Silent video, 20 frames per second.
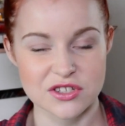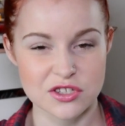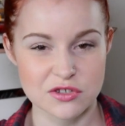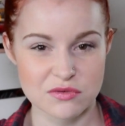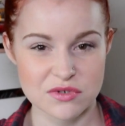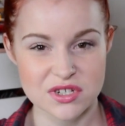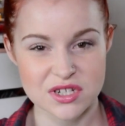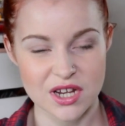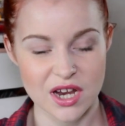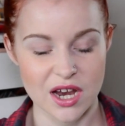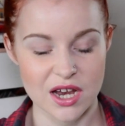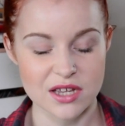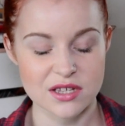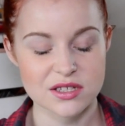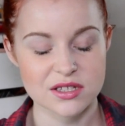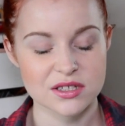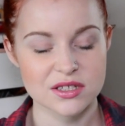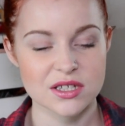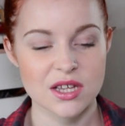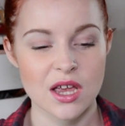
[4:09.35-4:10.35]
There's three
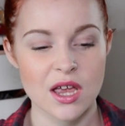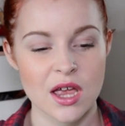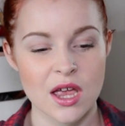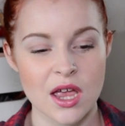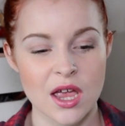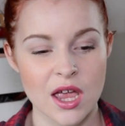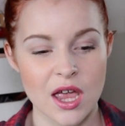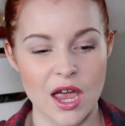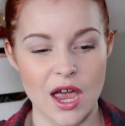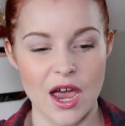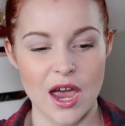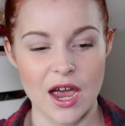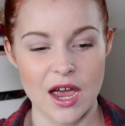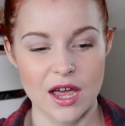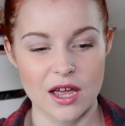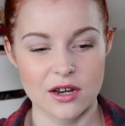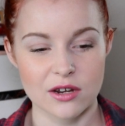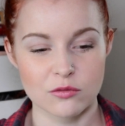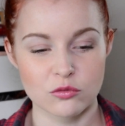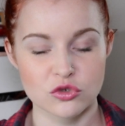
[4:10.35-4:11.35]
tasks,
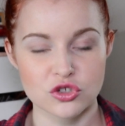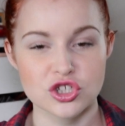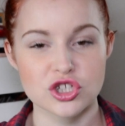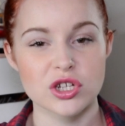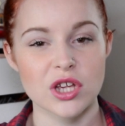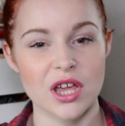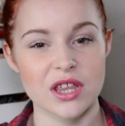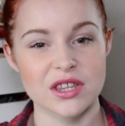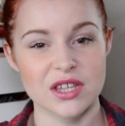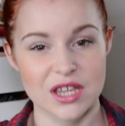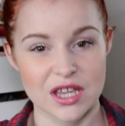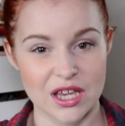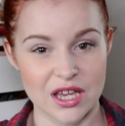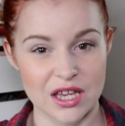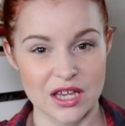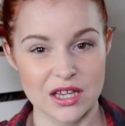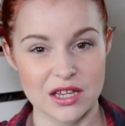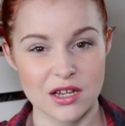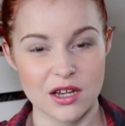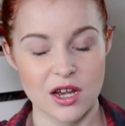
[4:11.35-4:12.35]
and once you get the
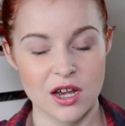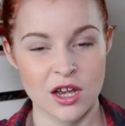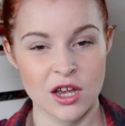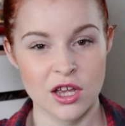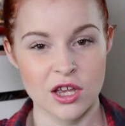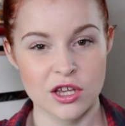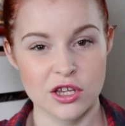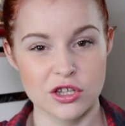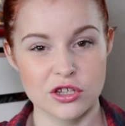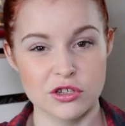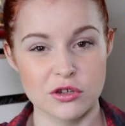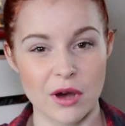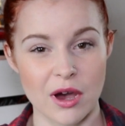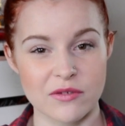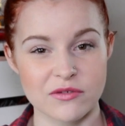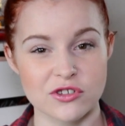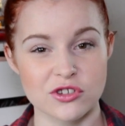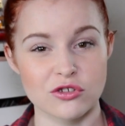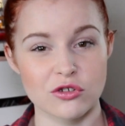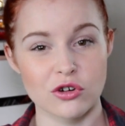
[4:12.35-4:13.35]
key, you
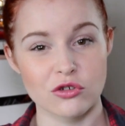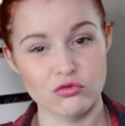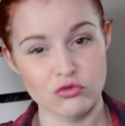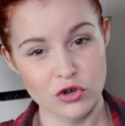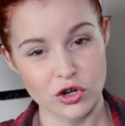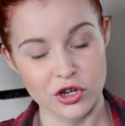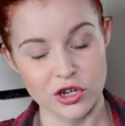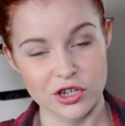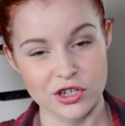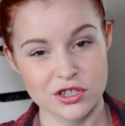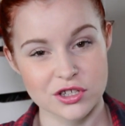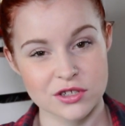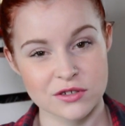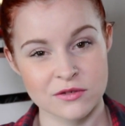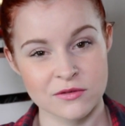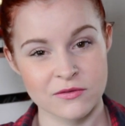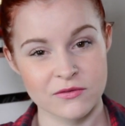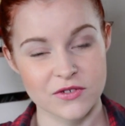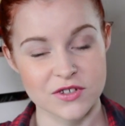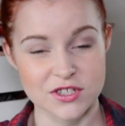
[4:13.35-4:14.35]
have to do a run
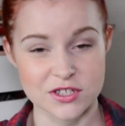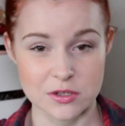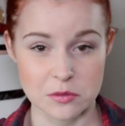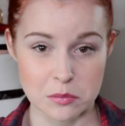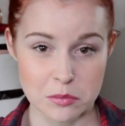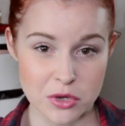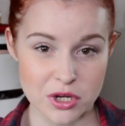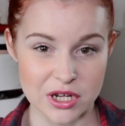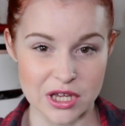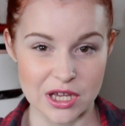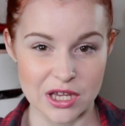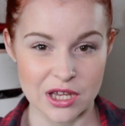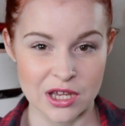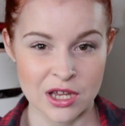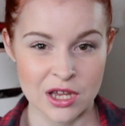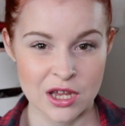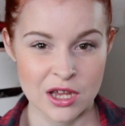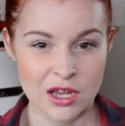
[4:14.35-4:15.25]
for some money,